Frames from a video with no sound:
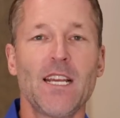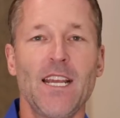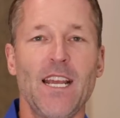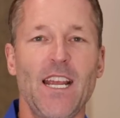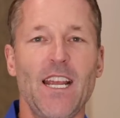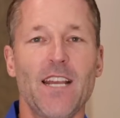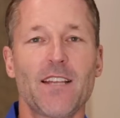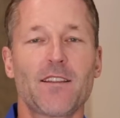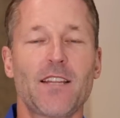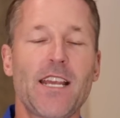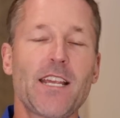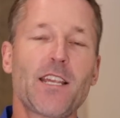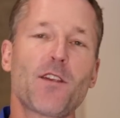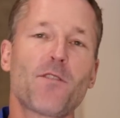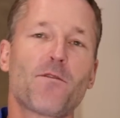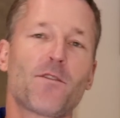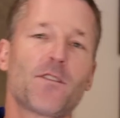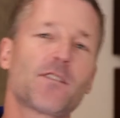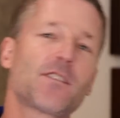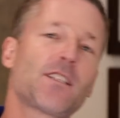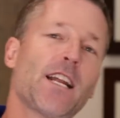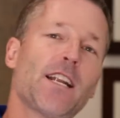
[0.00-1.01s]
And thank you
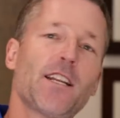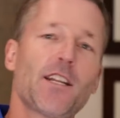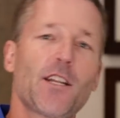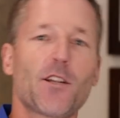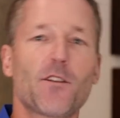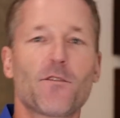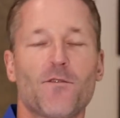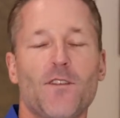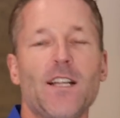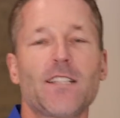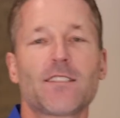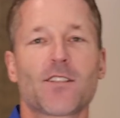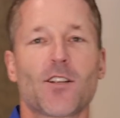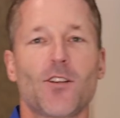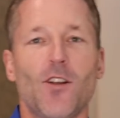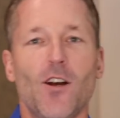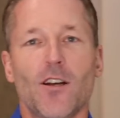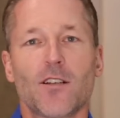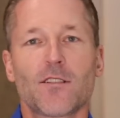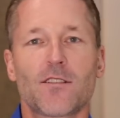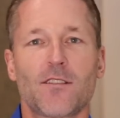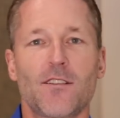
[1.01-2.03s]
for sending your friends
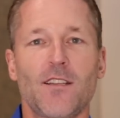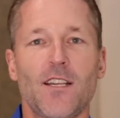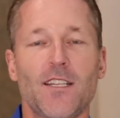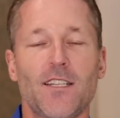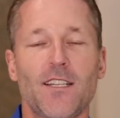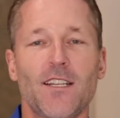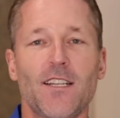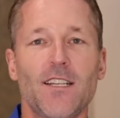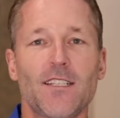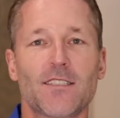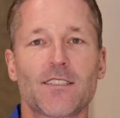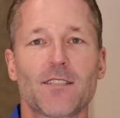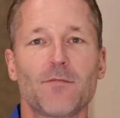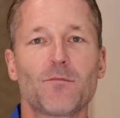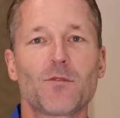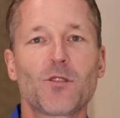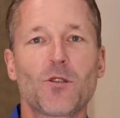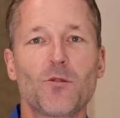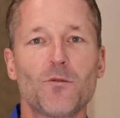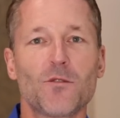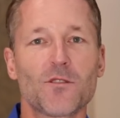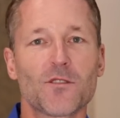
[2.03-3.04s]
along so they can get some
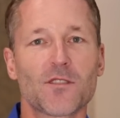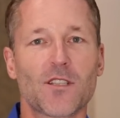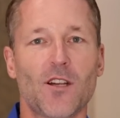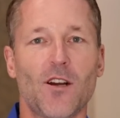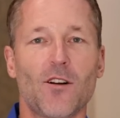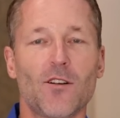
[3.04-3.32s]
tools